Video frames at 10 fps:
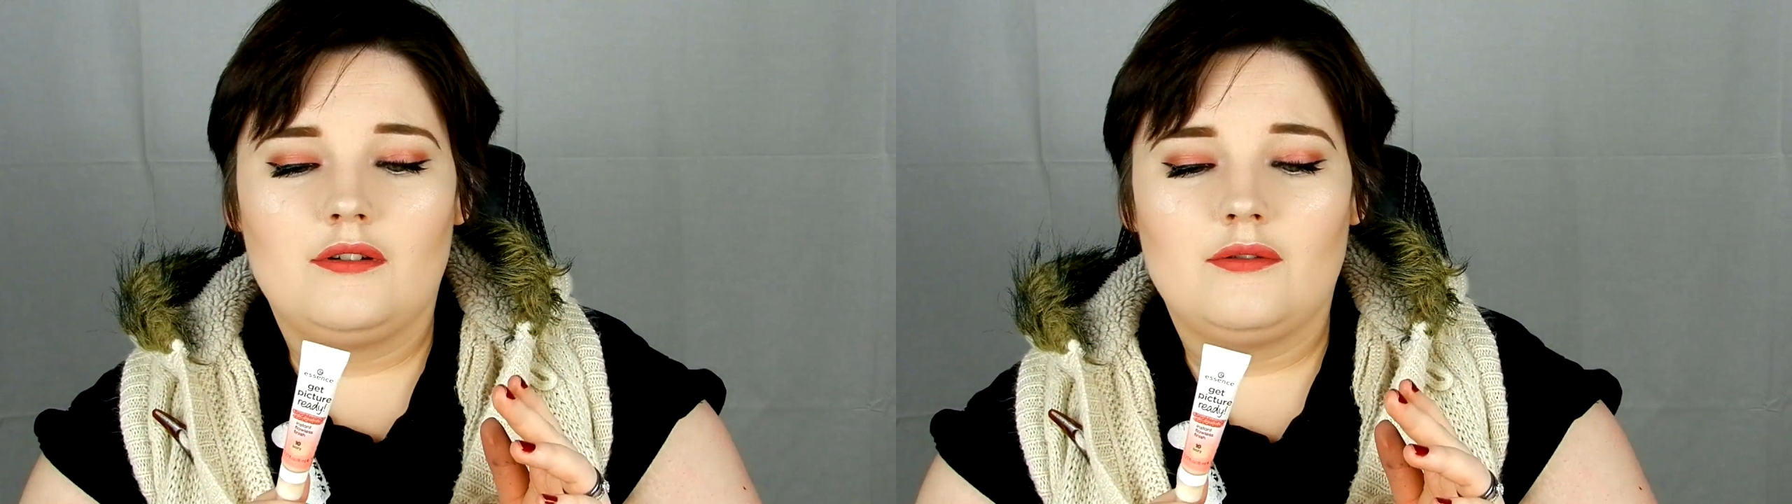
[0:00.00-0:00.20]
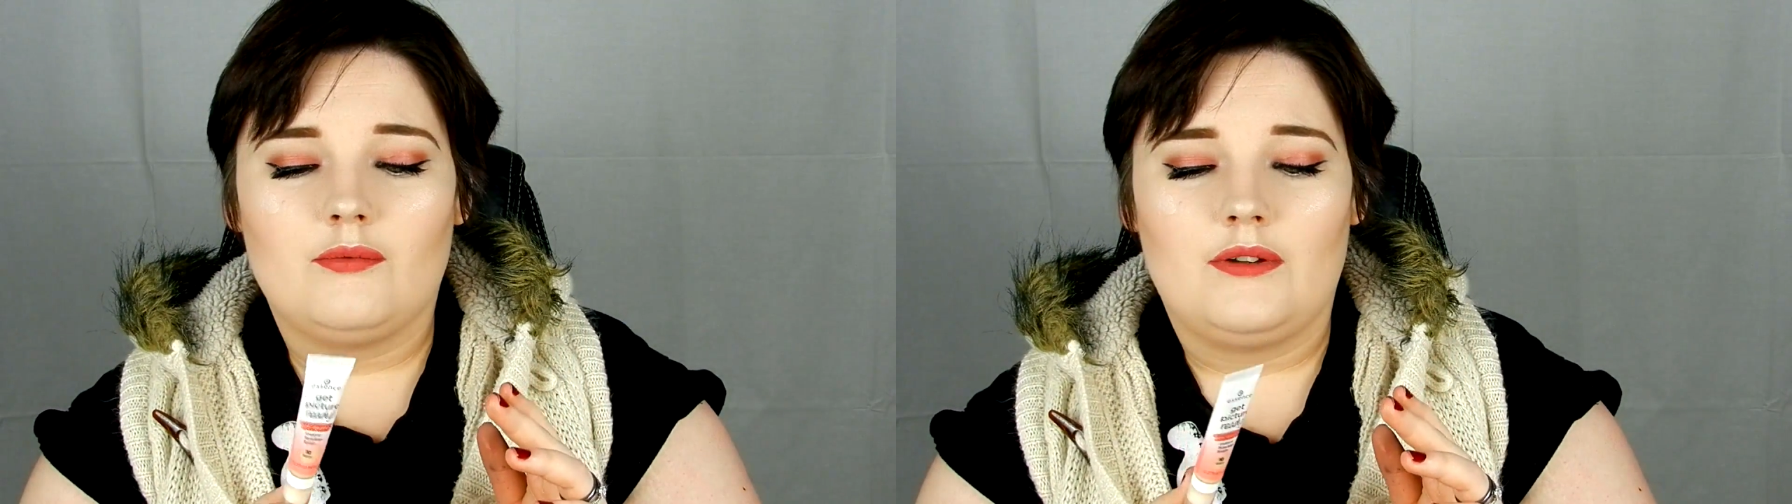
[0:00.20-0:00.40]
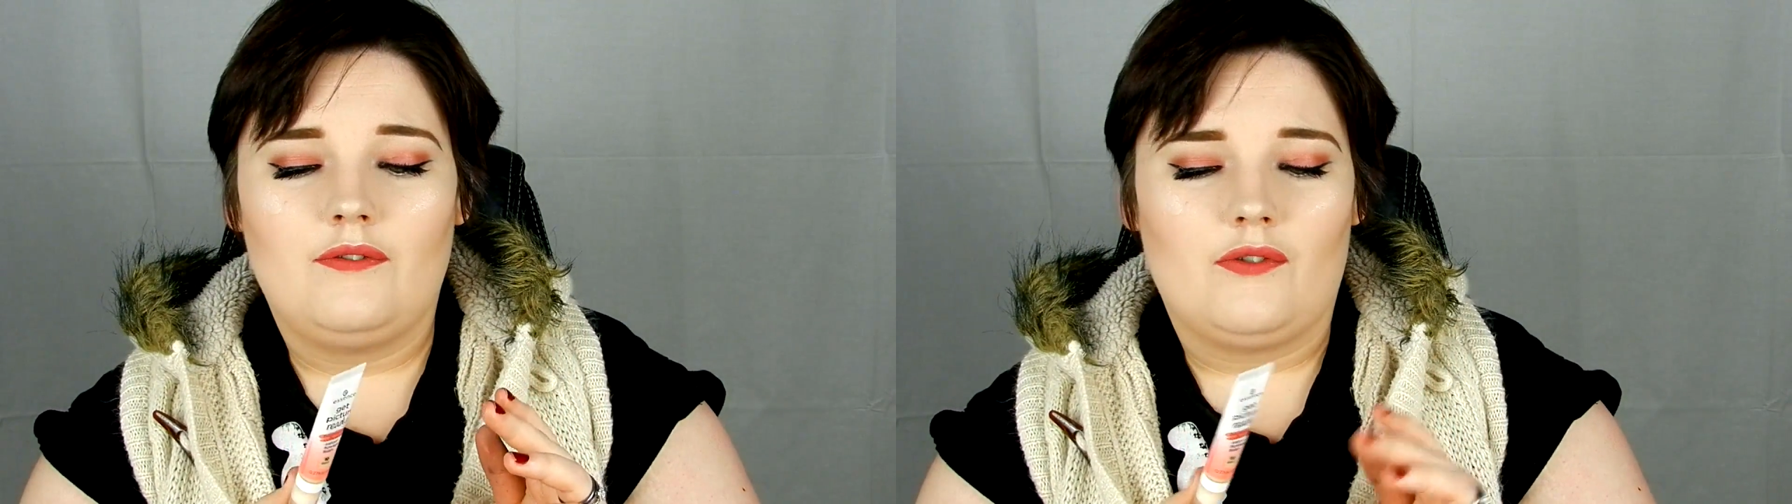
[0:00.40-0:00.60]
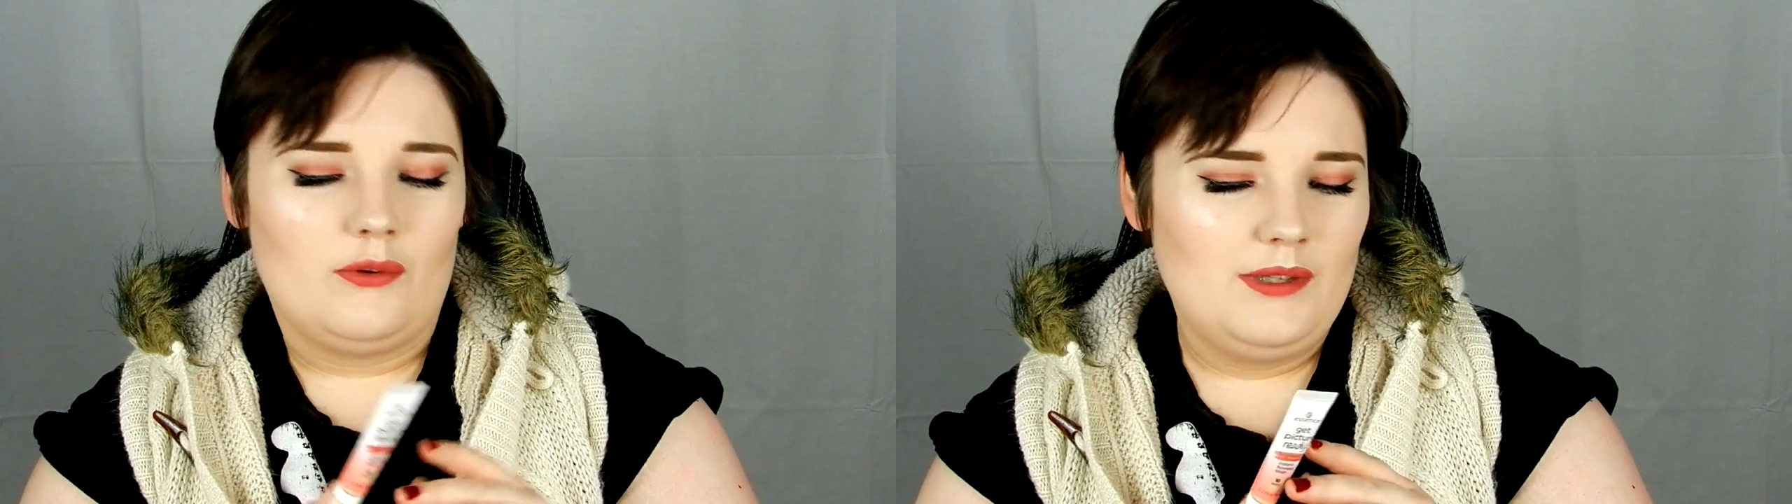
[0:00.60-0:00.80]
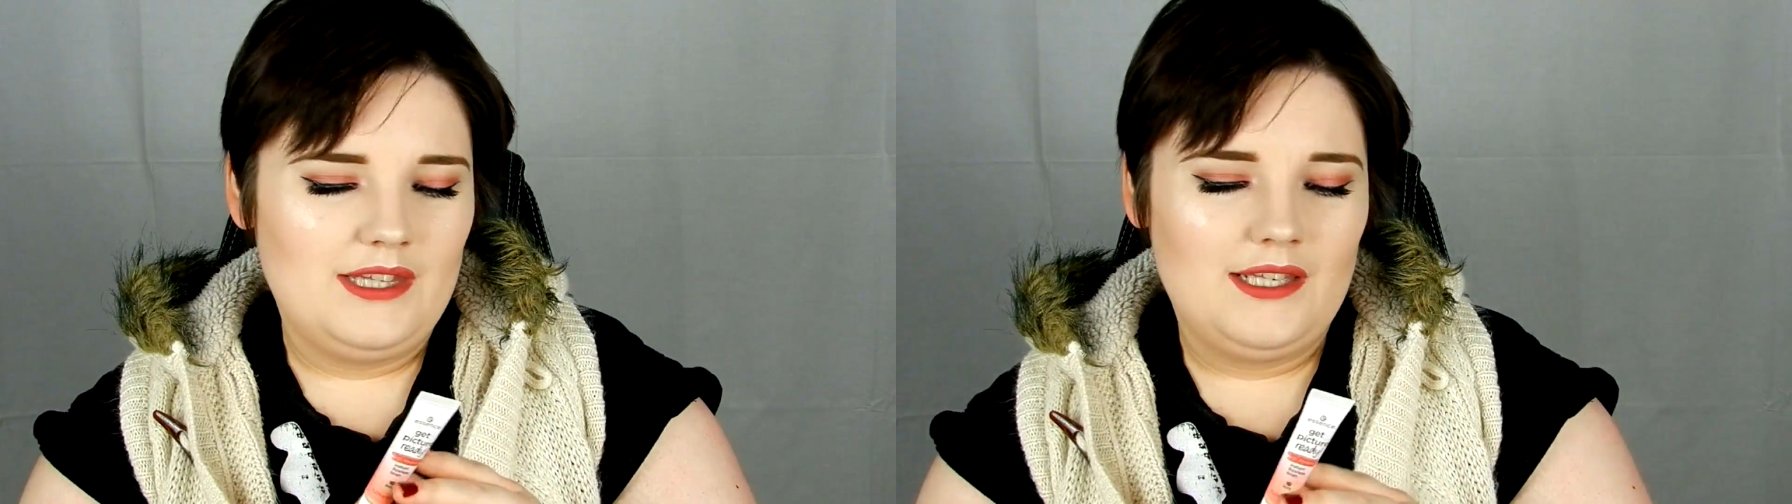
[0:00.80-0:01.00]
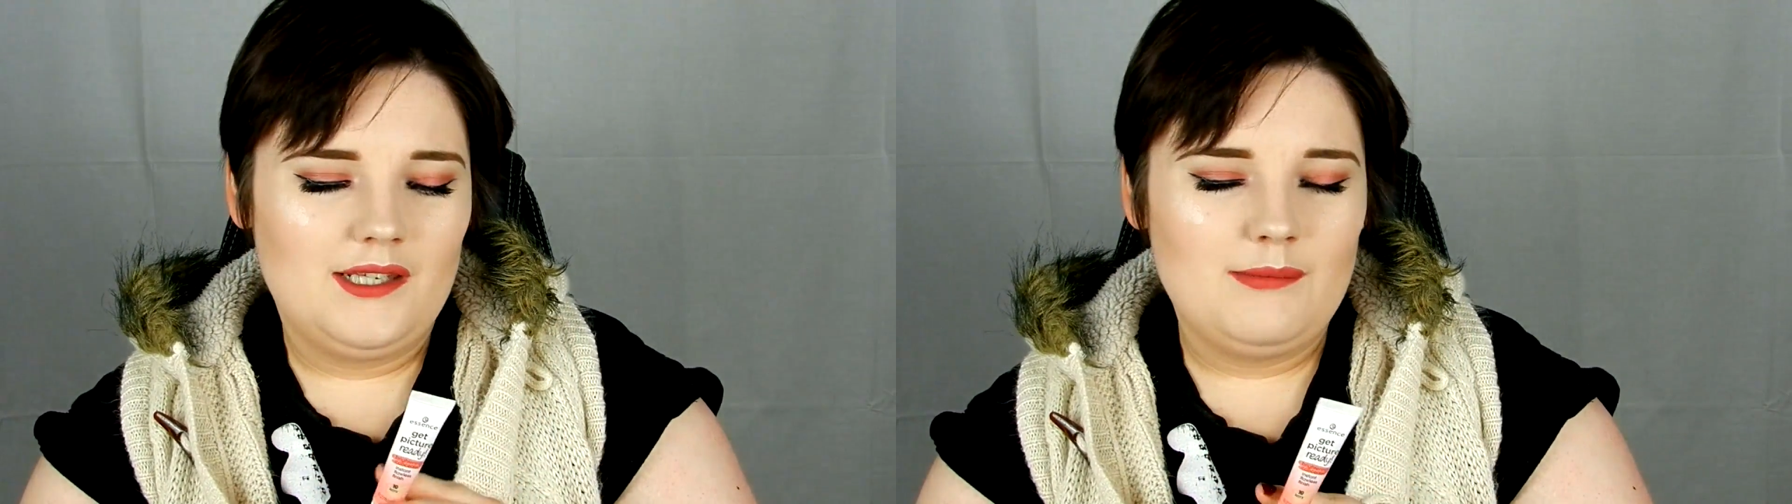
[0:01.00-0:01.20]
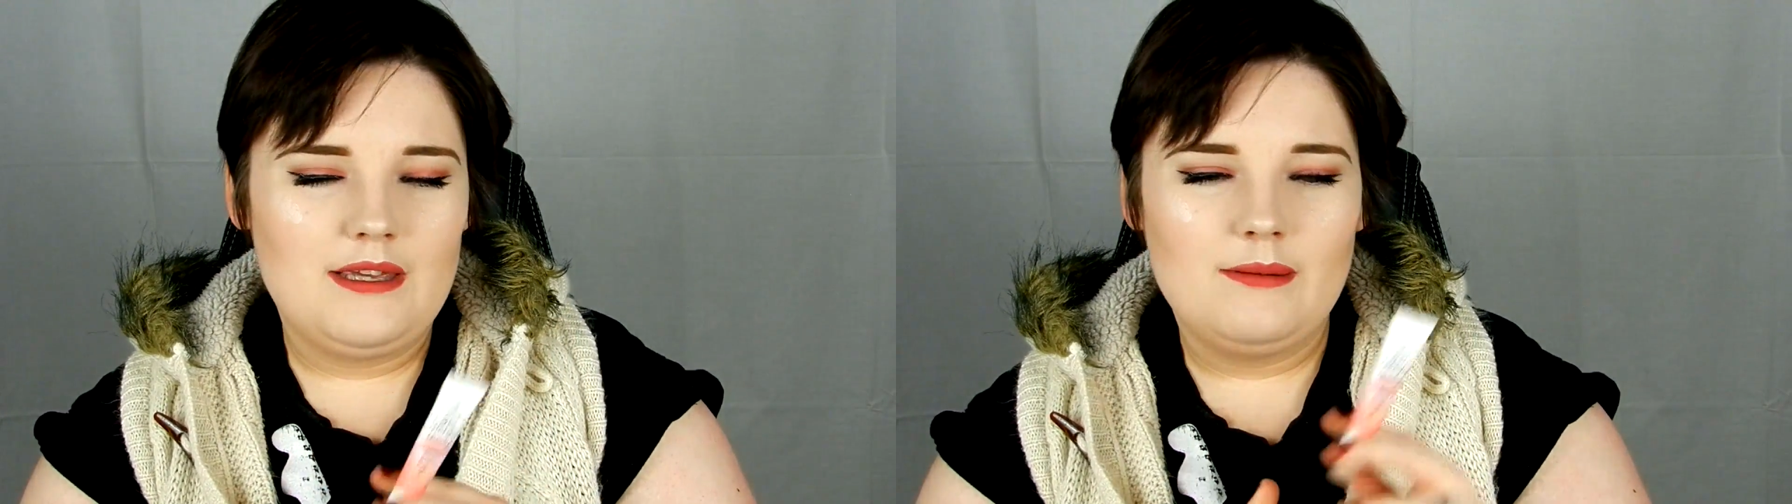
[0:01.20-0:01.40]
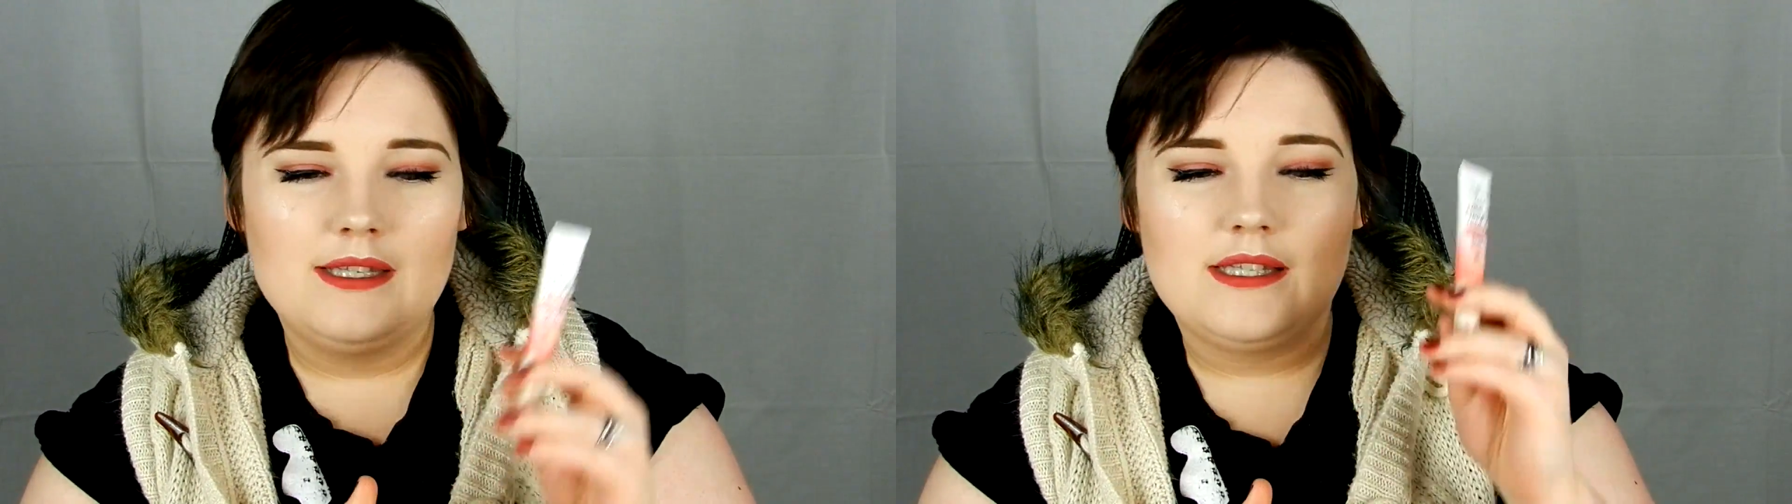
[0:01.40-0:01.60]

reformulated, maybe?